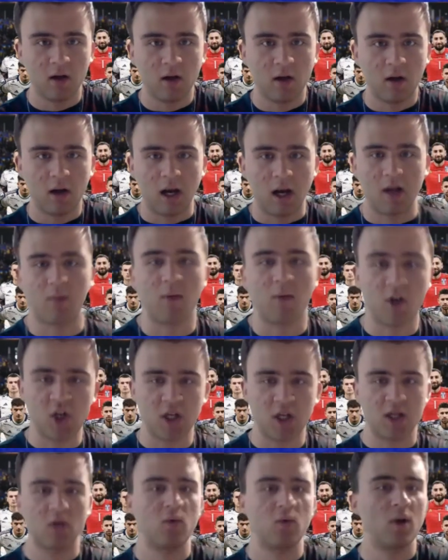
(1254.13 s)
as much as
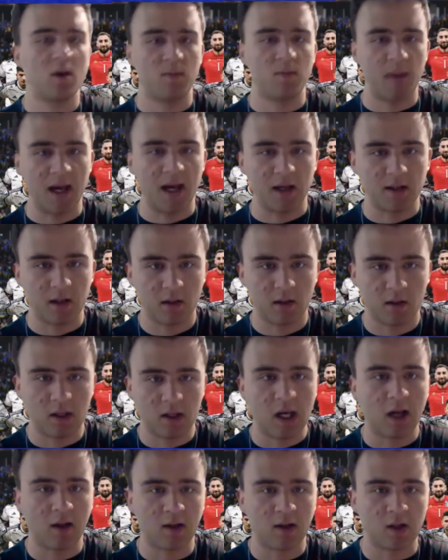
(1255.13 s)
I respect
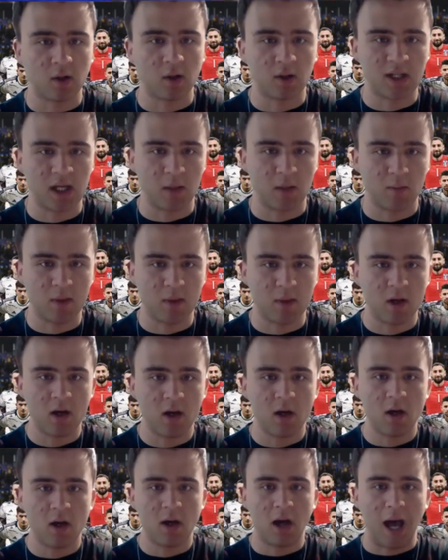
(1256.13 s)
these two teams,
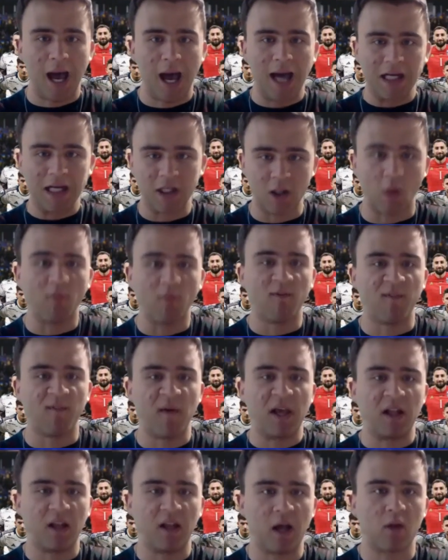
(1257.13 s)
I don't
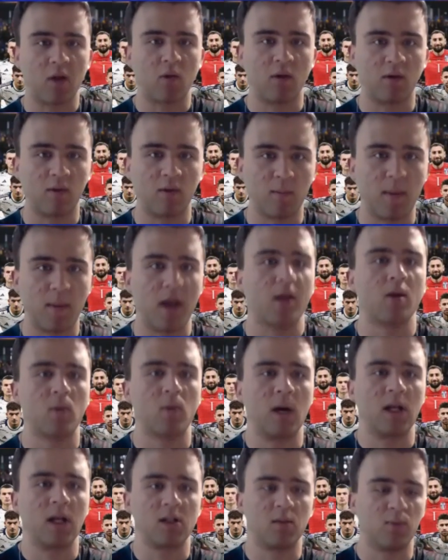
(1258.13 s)
think that's one of the best
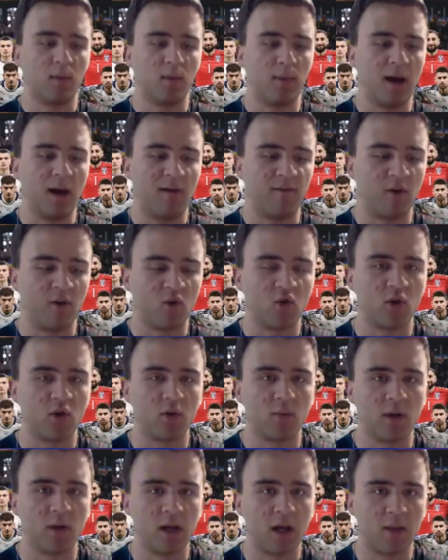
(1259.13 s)
way to prepare for a
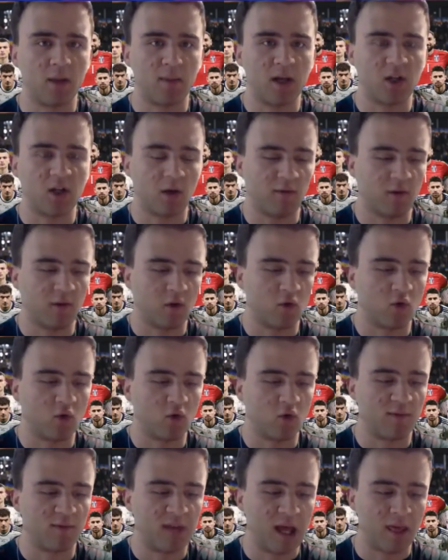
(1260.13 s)
tournament, especially for a
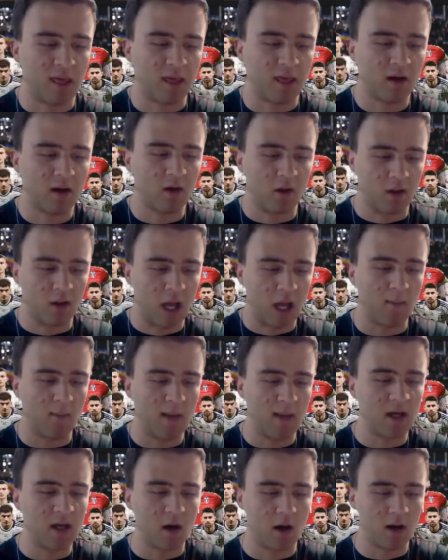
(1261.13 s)
group of death. Because
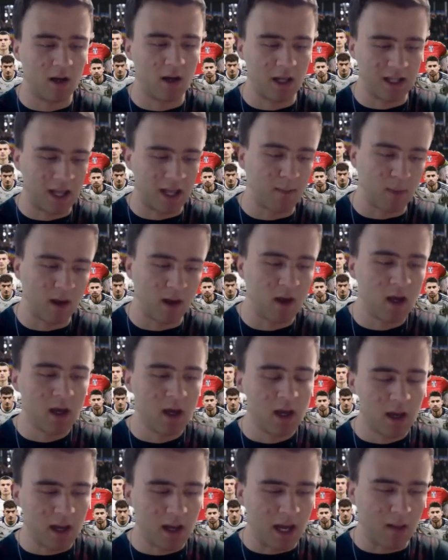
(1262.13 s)
Albania
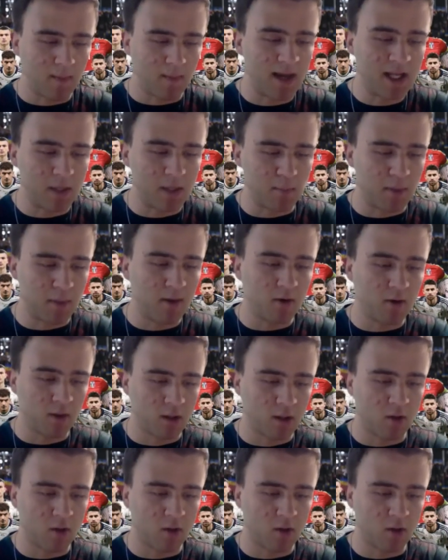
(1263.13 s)
both